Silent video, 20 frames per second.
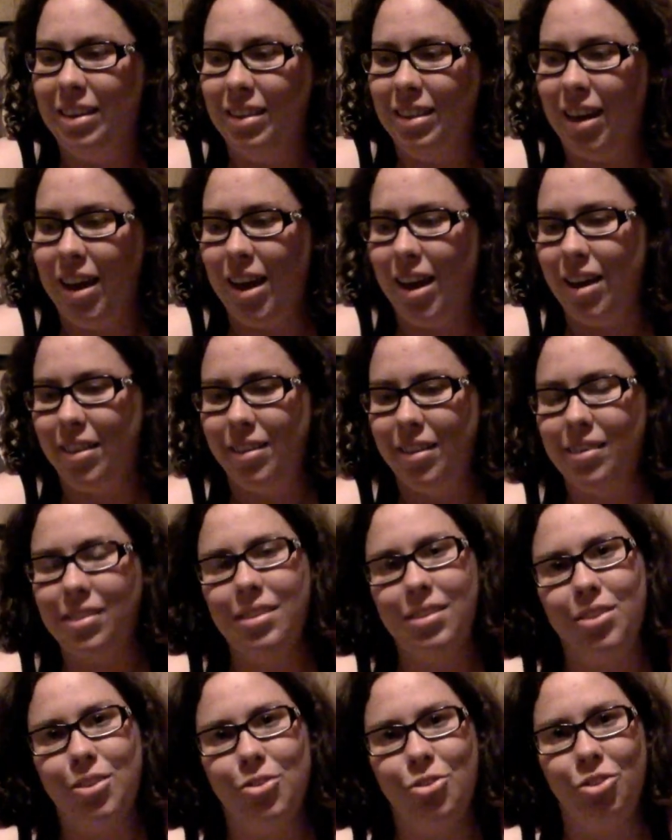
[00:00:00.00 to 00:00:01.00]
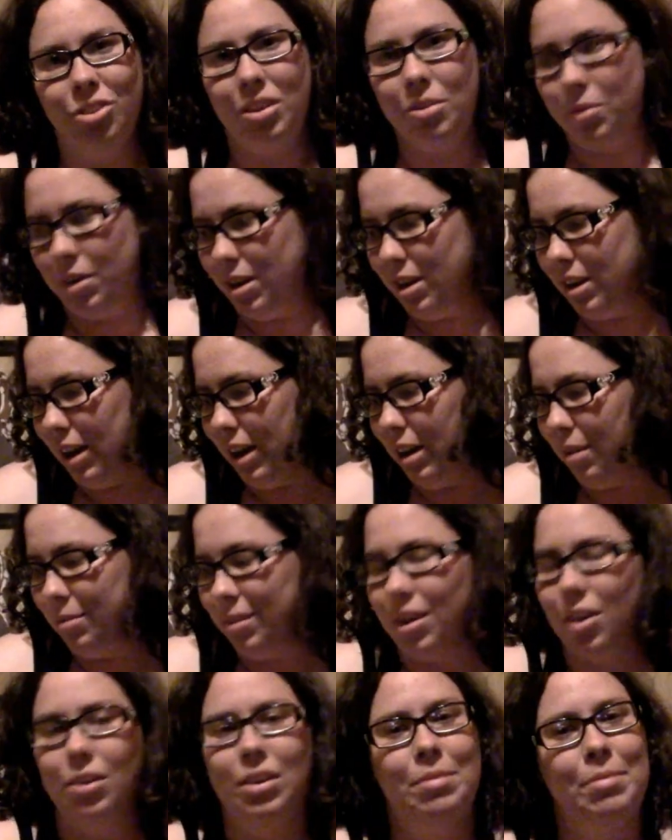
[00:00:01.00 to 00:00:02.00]
that this is usually when I am
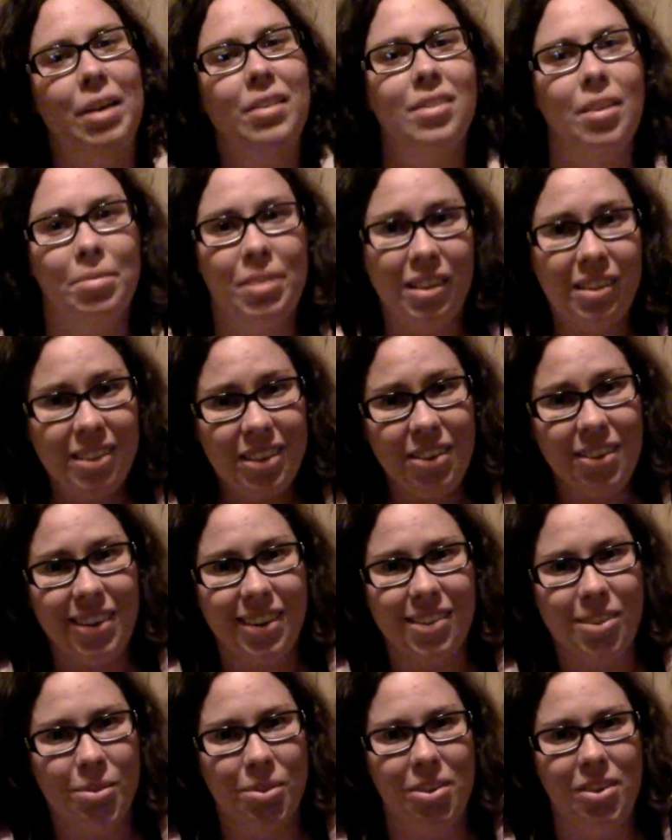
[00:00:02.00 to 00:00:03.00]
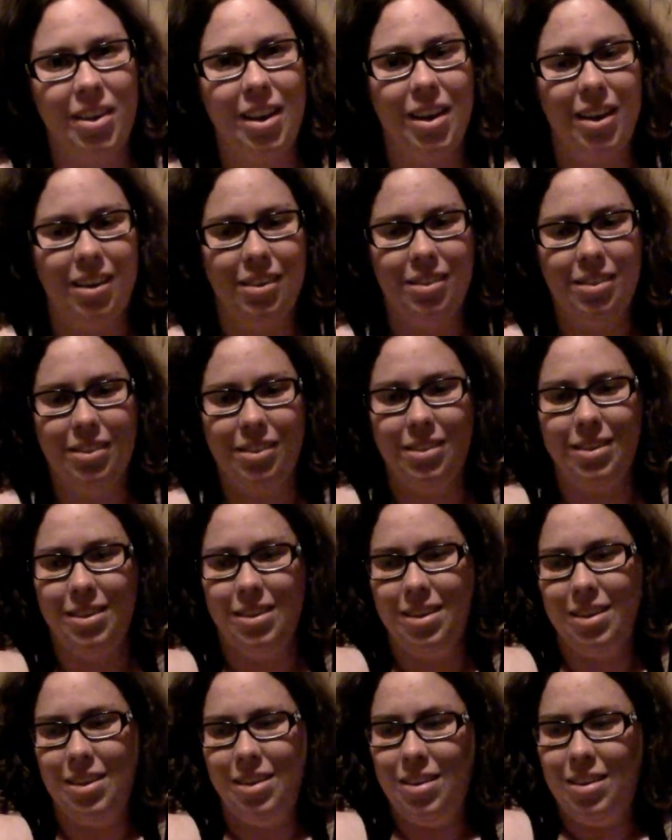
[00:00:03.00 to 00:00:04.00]
talking about something serious with you guys,
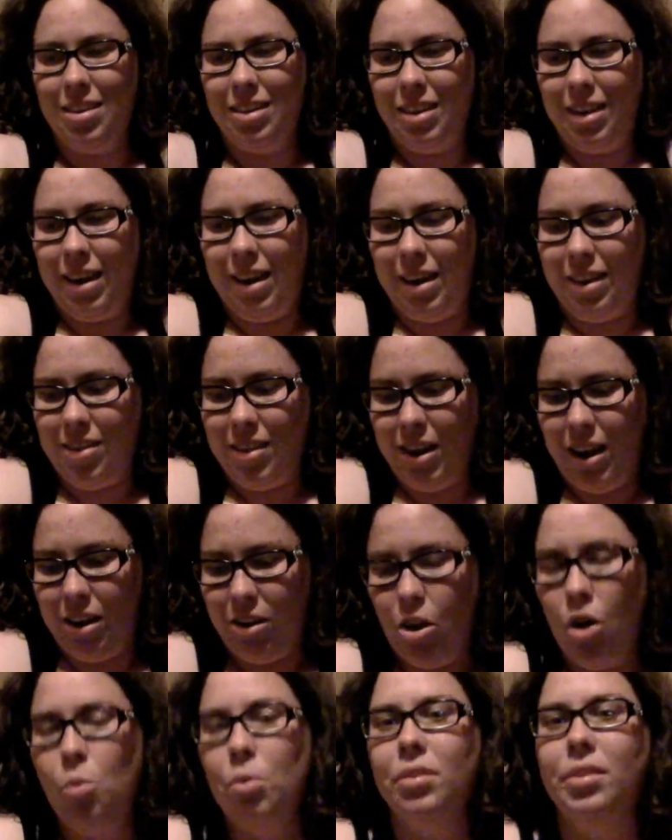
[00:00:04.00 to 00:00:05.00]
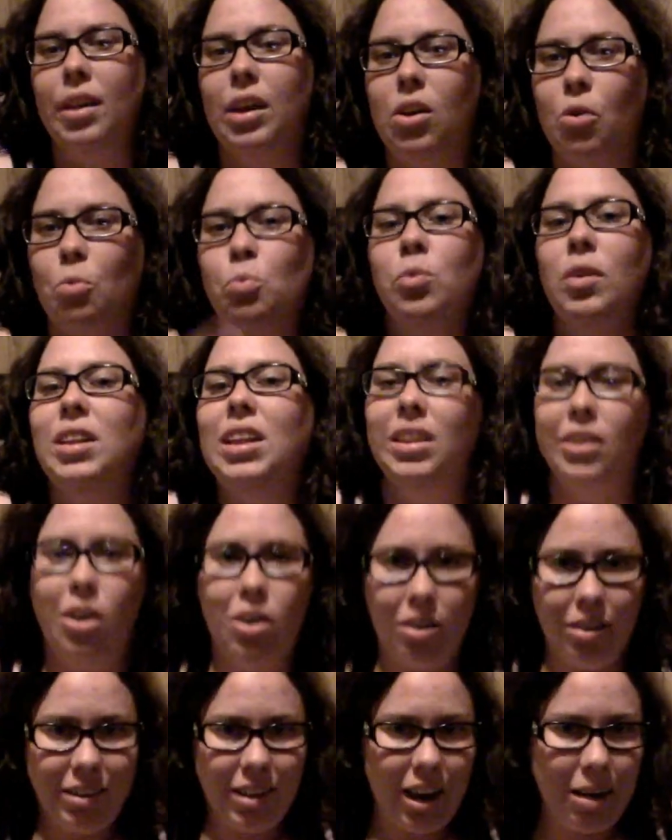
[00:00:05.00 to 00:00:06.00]
and that I know will take a really
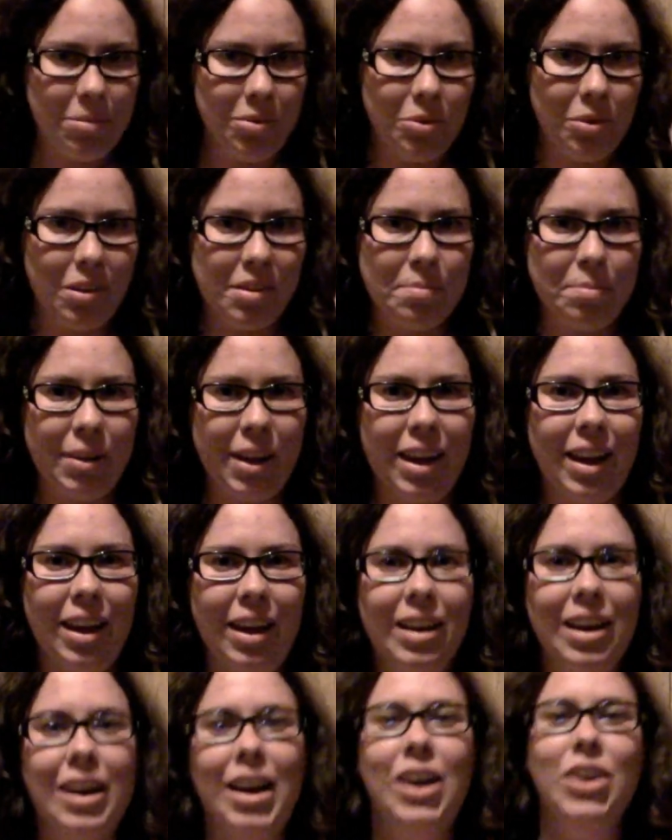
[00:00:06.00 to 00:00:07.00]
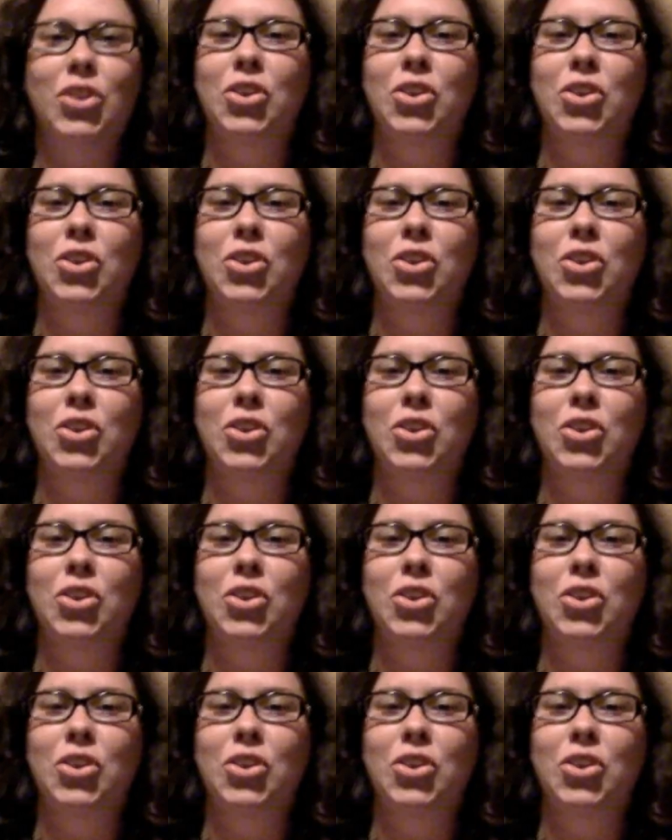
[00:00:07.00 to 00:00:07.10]
long time to explain, and I